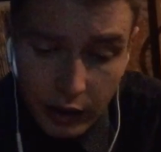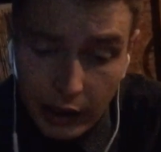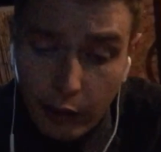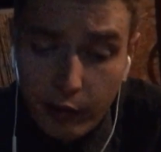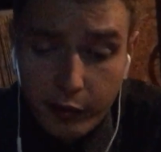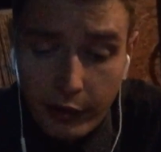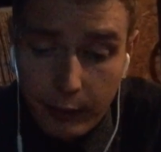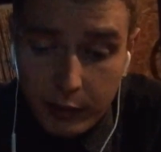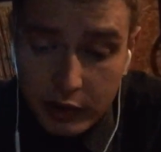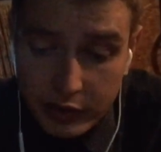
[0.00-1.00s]
However,
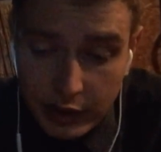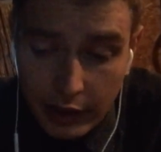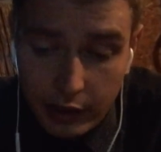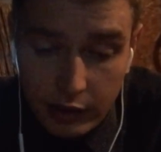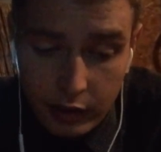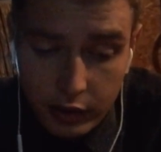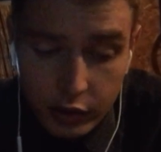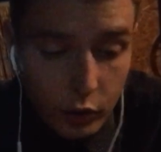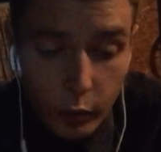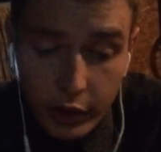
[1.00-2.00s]
that being said,
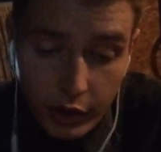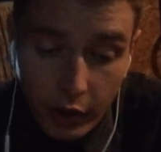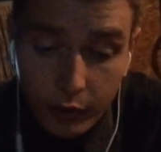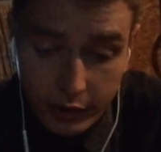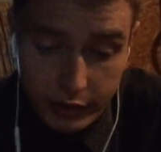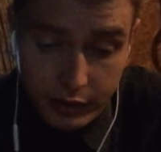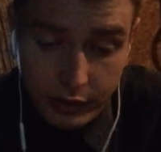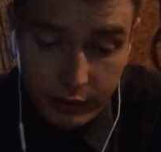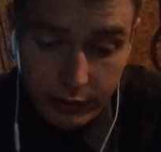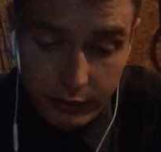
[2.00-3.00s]
you wouldn't
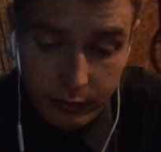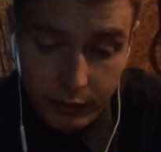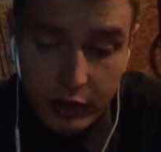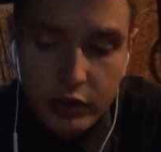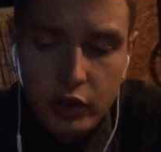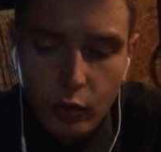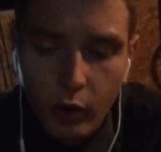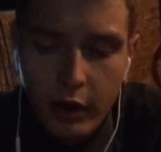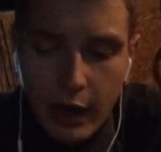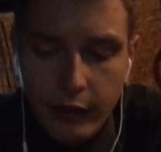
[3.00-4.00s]
notice, because you
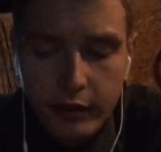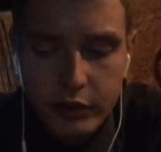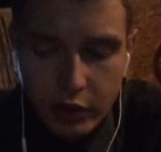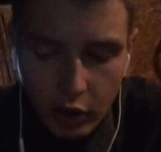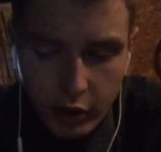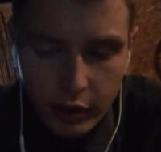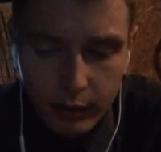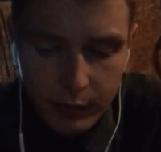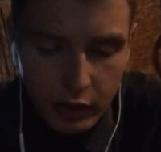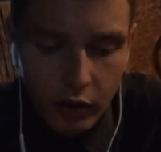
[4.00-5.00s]
are not the
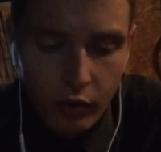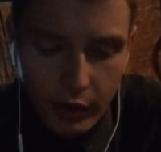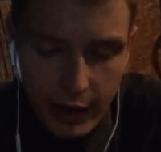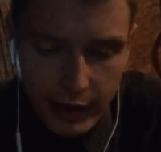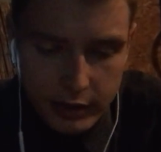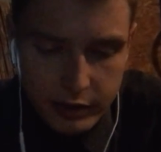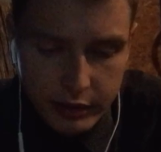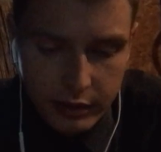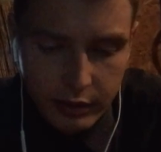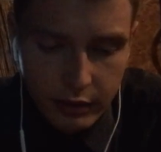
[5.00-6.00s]
target being
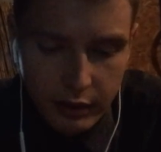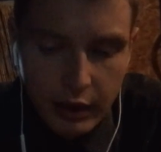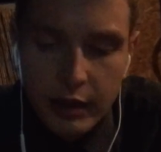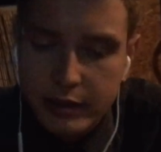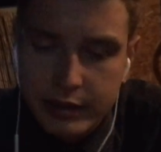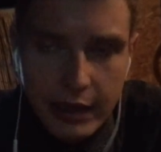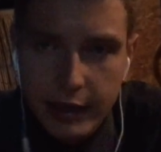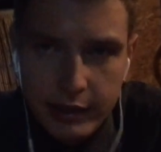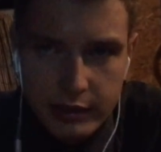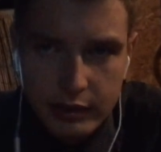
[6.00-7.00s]
harassed. Say
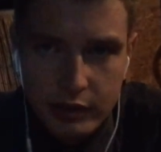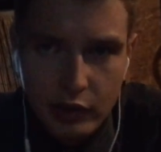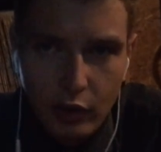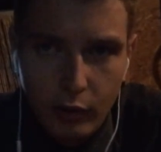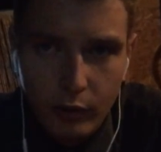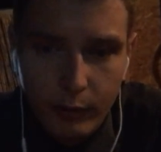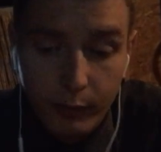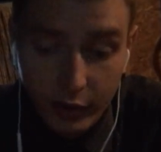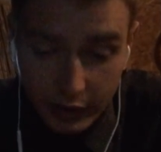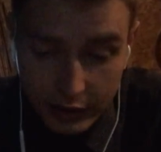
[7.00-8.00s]
it isn't so,
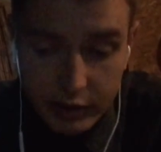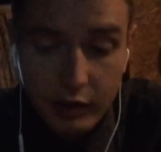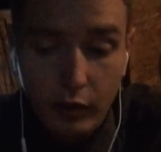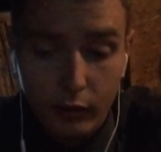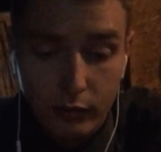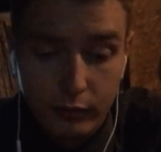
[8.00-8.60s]
but it is so.